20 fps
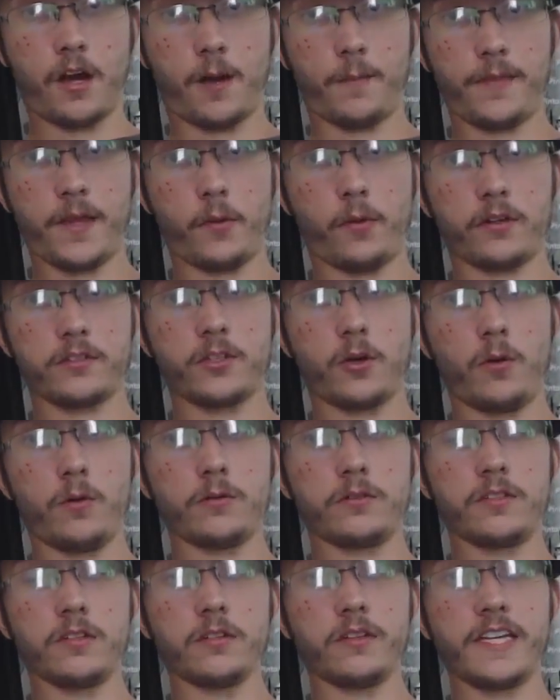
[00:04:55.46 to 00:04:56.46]
Um, they were
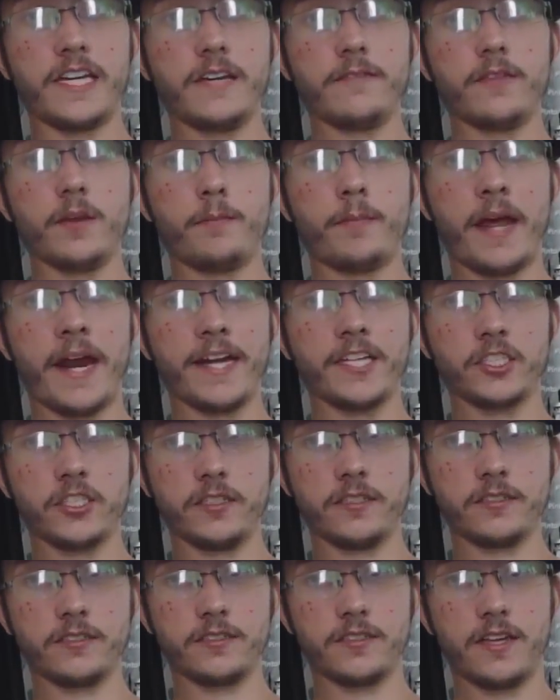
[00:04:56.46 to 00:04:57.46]
told to leave the
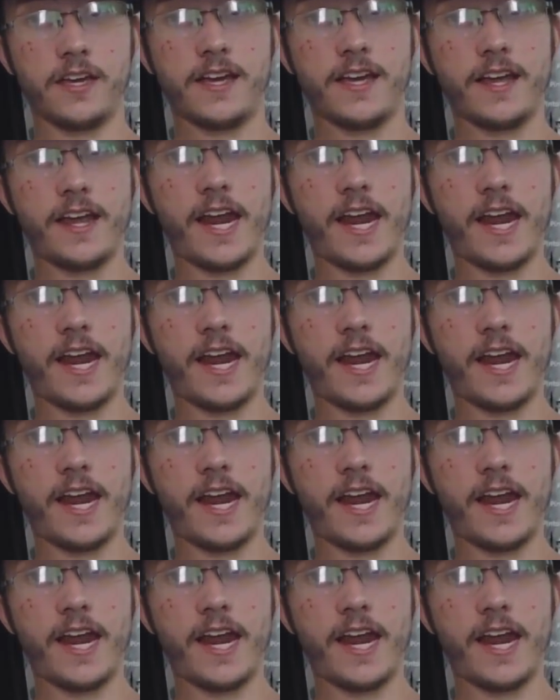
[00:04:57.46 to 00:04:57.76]
patients